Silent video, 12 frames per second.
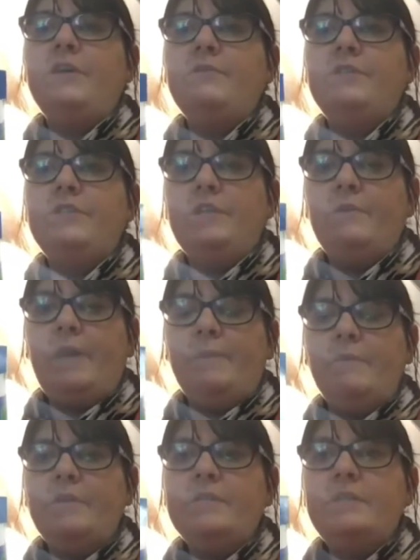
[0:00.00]
to do that I'm
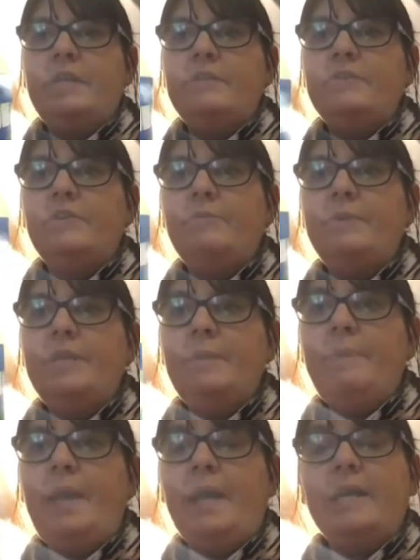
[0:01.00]
going to send home in your
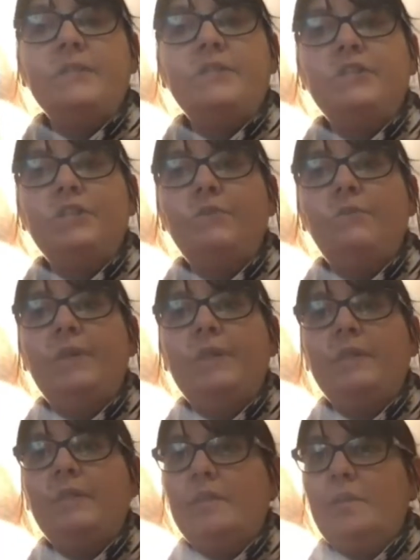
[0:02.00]
packs to do with
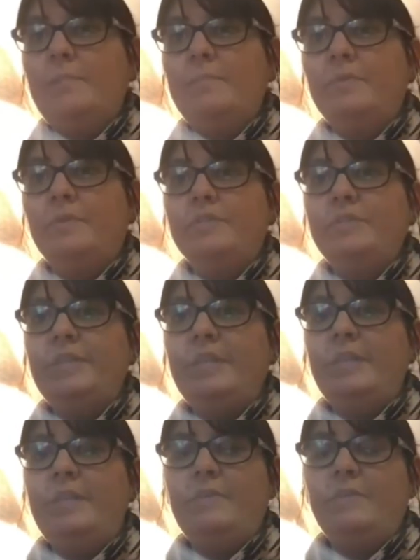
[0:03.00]
the Commotion
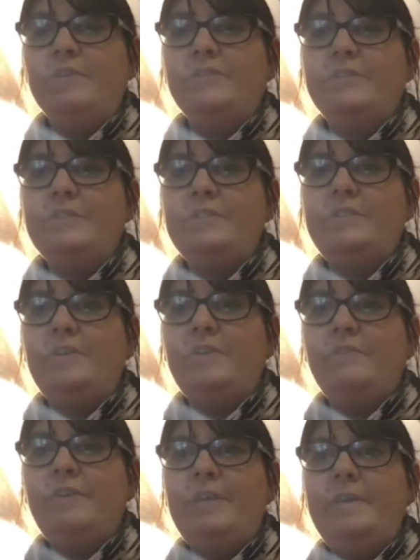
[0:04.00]
in the Ocean
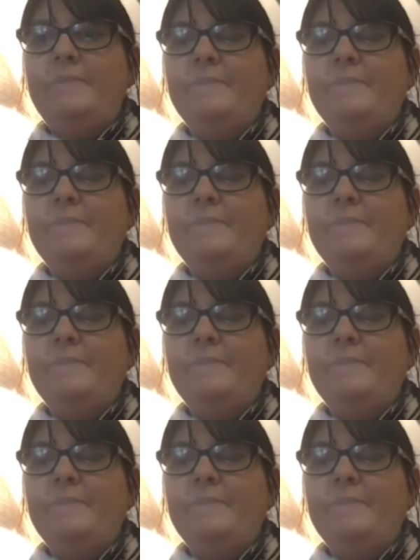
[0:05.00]
story.